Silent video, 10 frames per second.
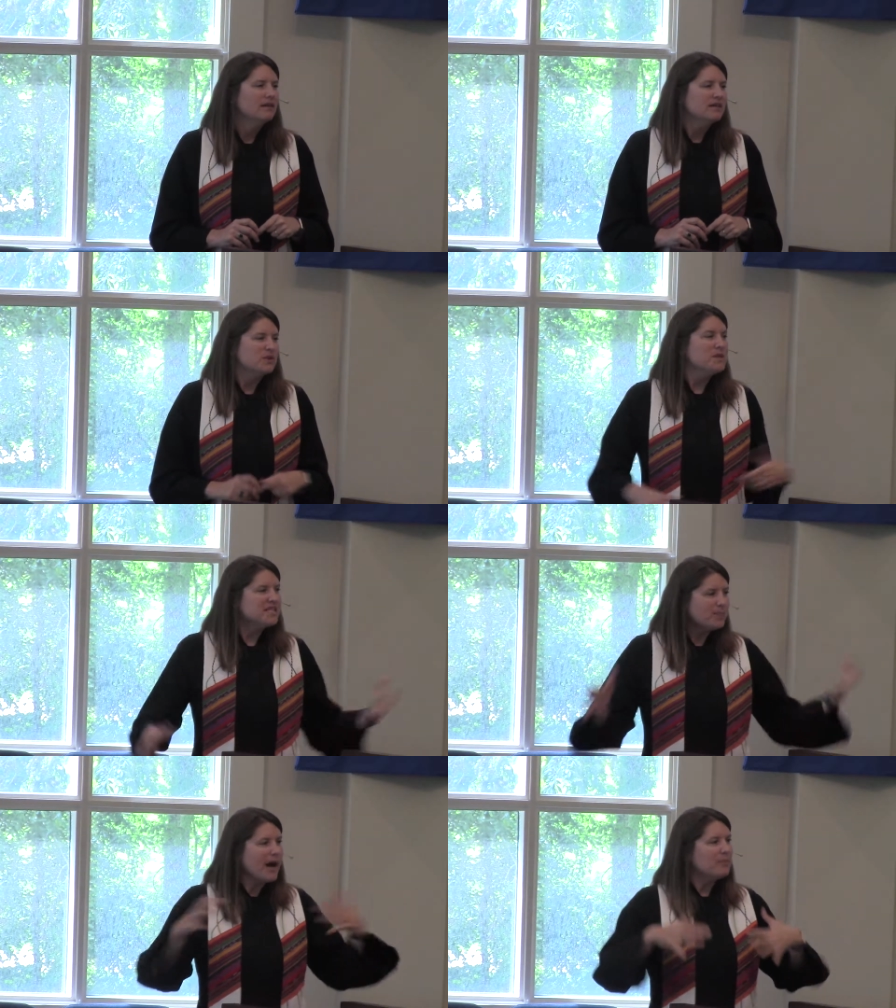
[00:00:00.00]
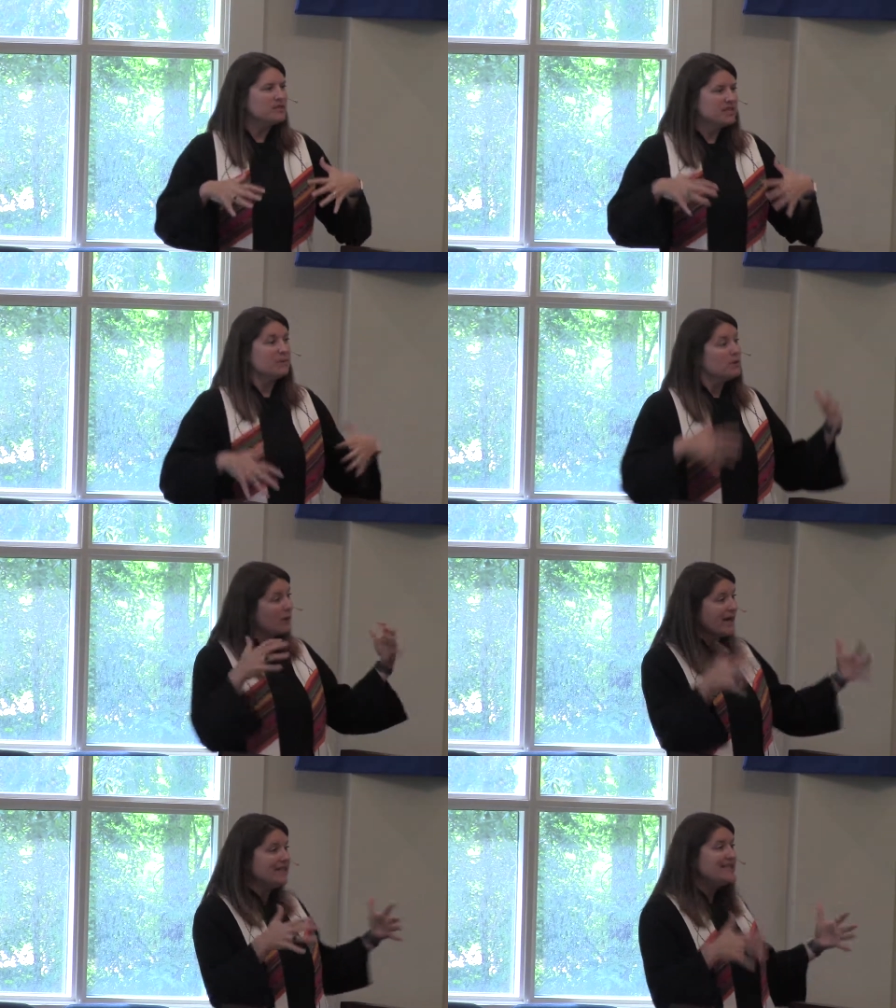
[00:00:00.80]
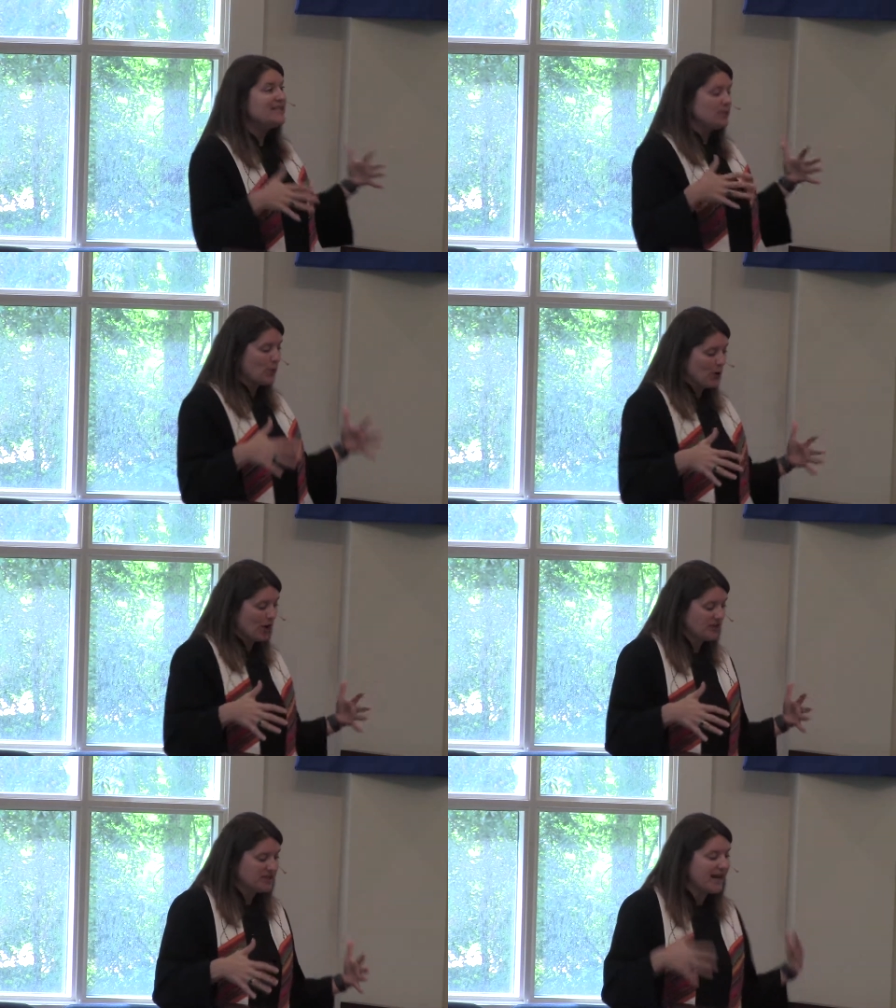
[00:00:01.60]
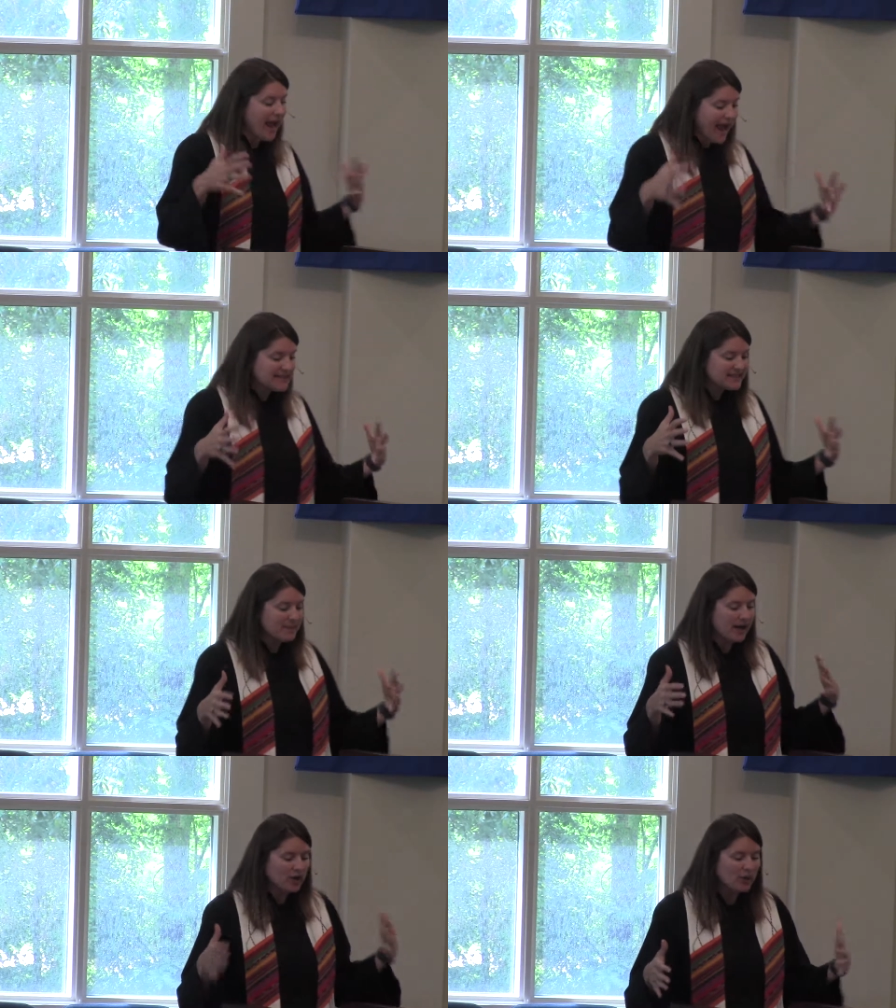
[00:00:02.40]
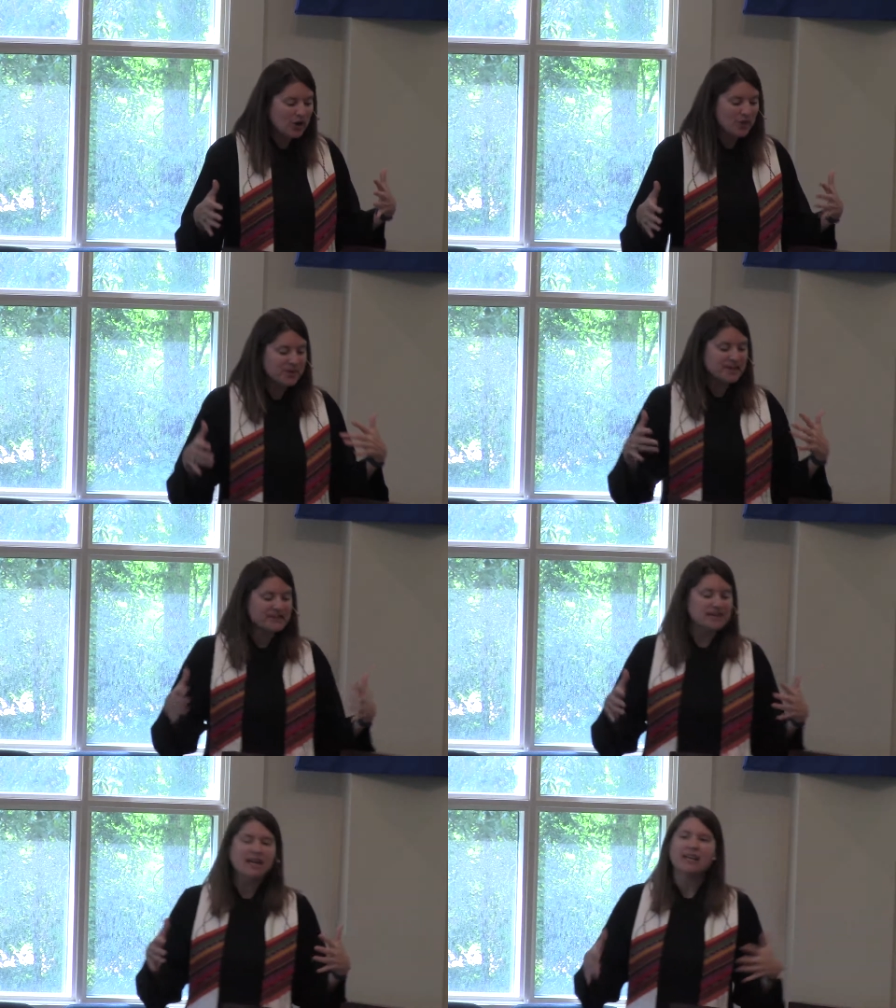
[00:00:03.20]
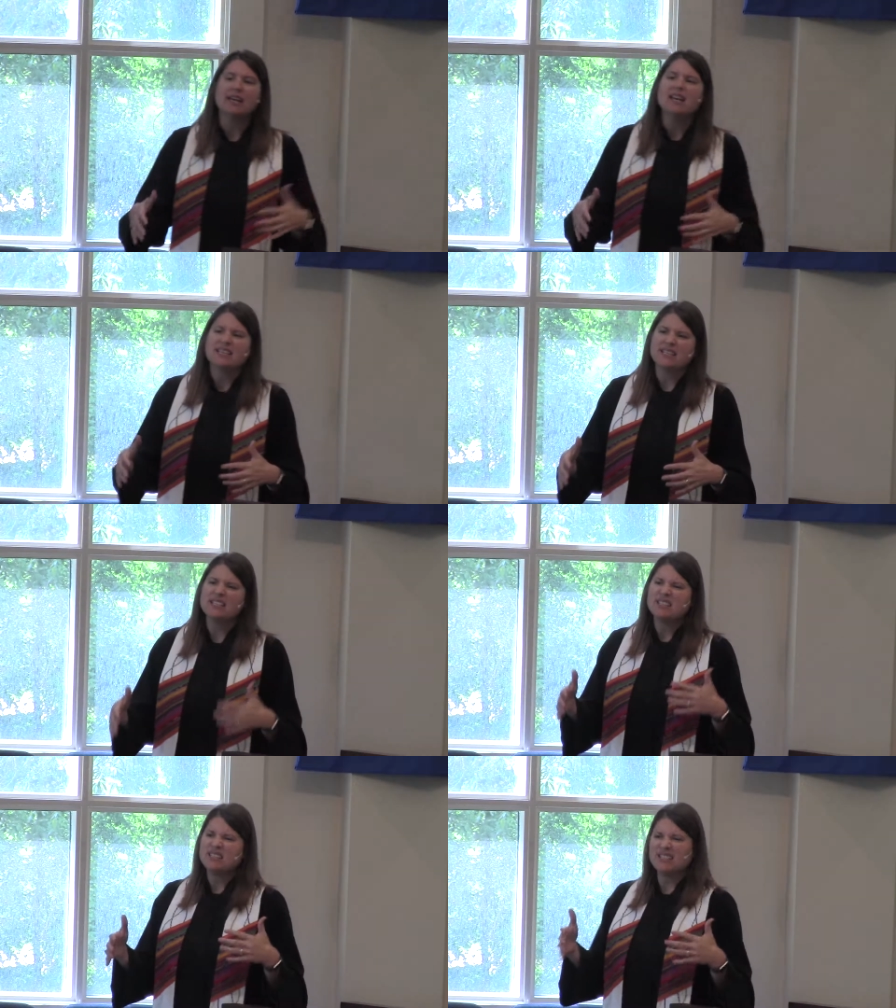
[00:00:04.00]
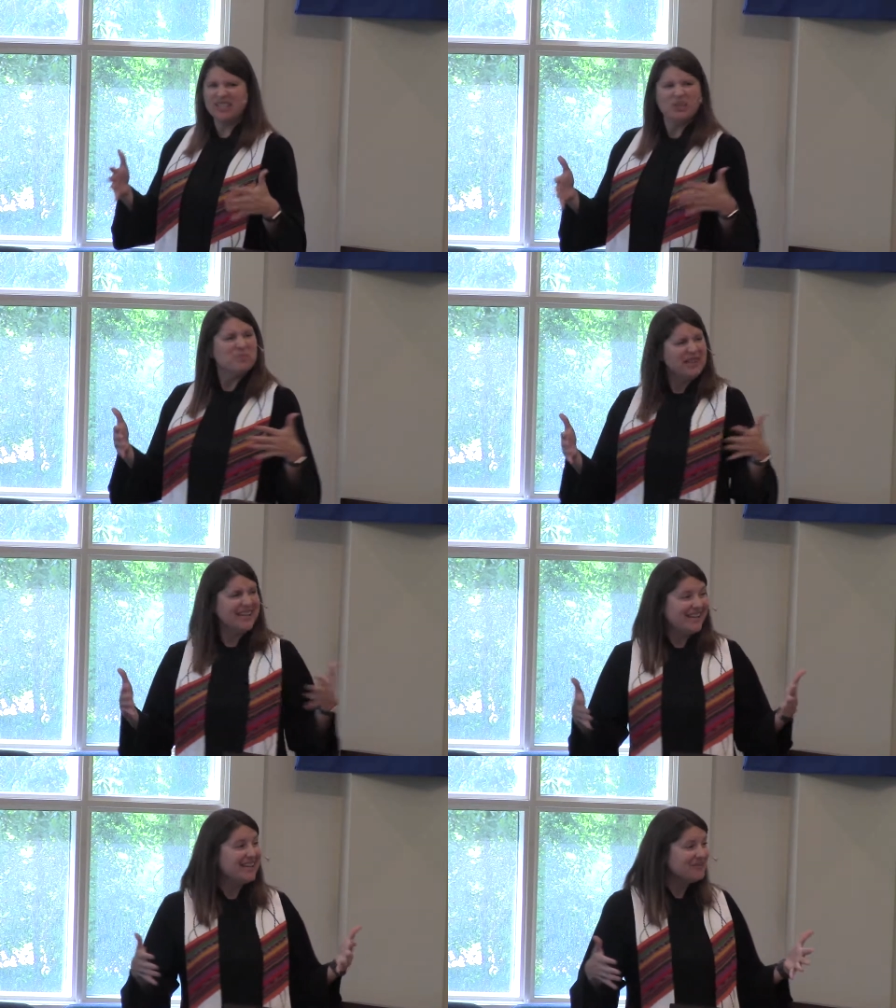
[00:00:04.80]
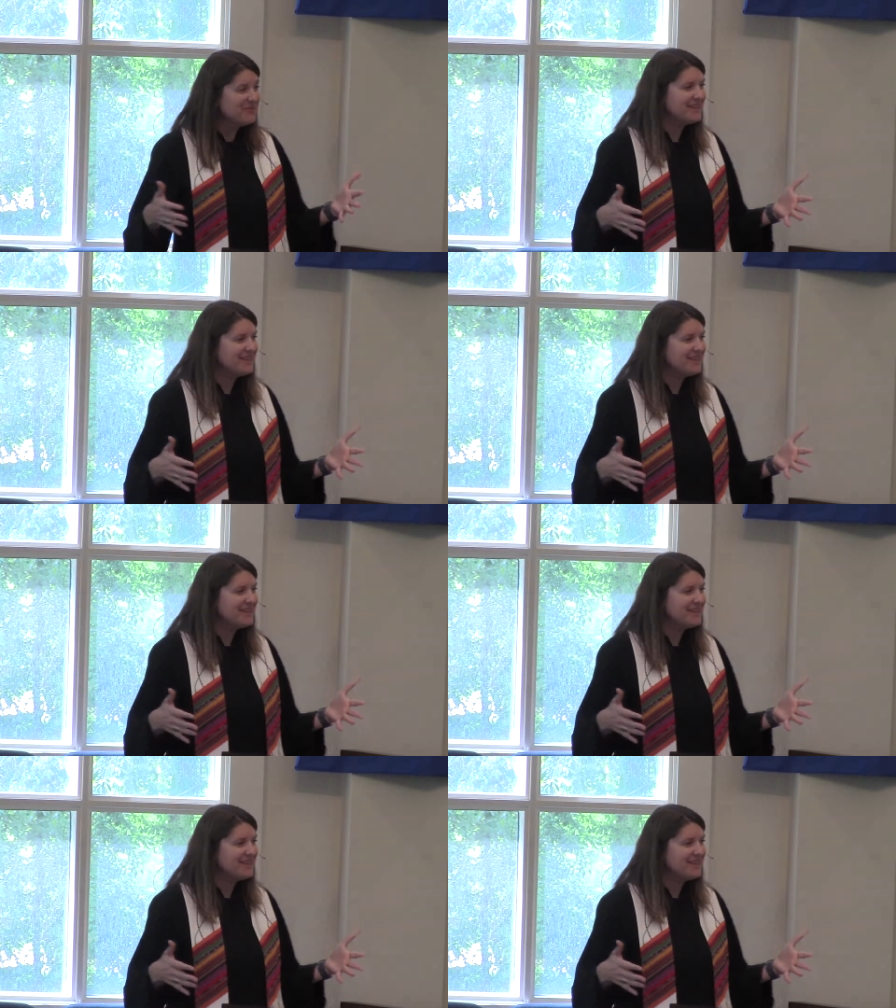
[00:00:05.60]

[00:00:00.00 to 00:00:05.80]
So in this Bible study, we read these words, and I asked my group in this study, said, "Do you believe